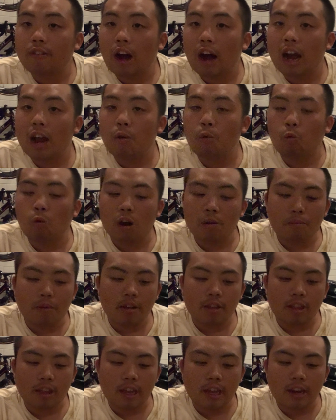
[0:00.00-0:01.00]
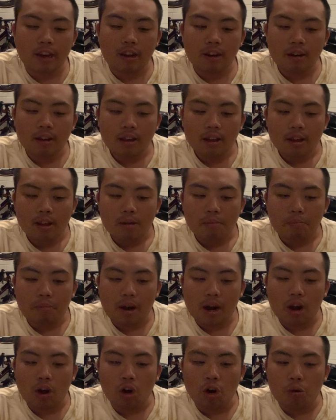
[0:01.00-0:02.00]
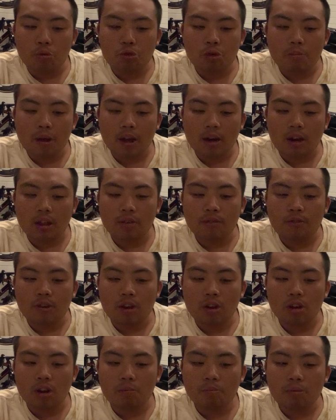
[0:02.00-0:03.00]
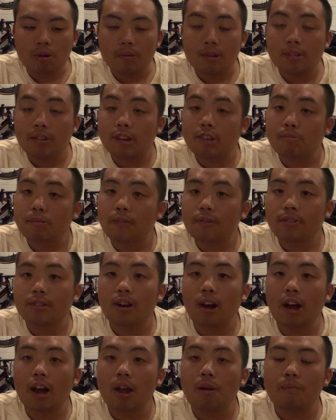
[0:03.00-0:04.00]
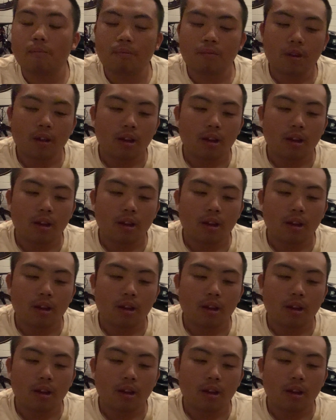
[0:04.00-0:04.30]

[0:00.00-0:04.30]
I am one month in, but I hope to make another video in probably six months time